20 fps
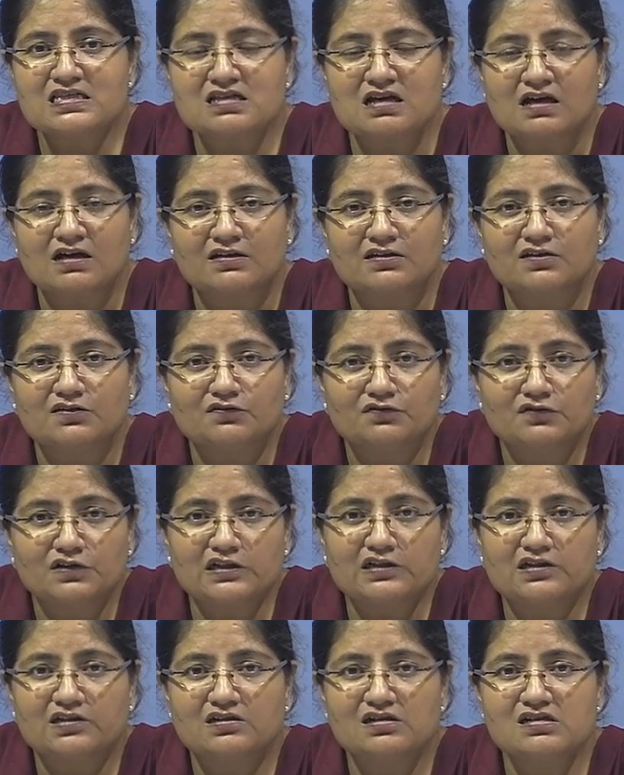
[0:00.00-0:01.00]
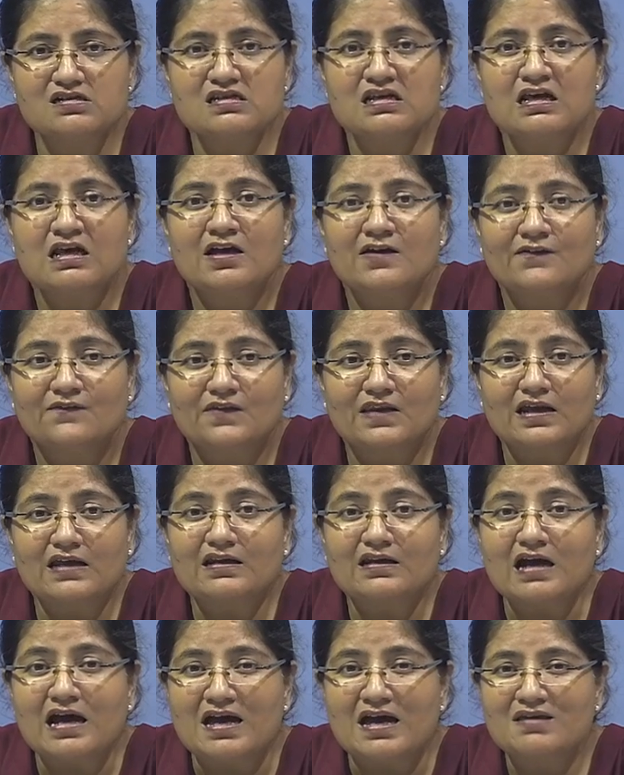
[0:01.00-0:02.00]
are the filters
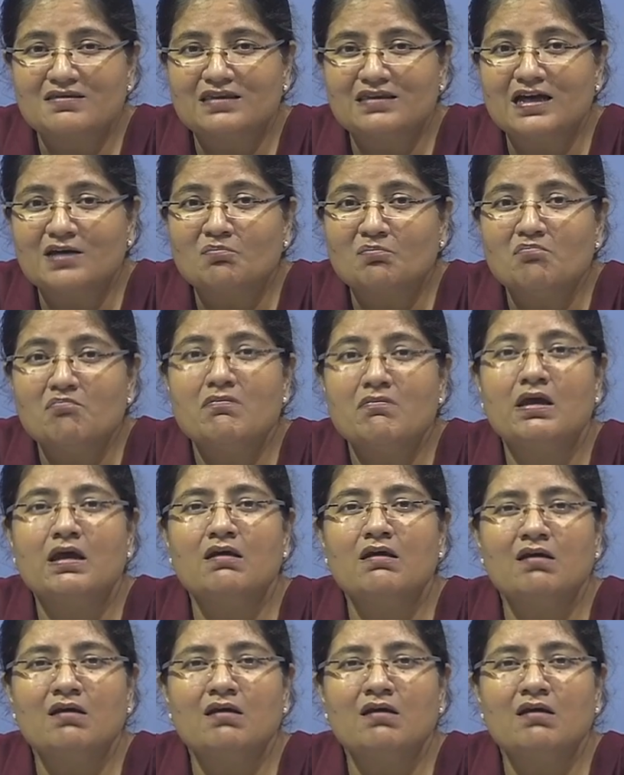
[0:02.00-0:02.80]
that may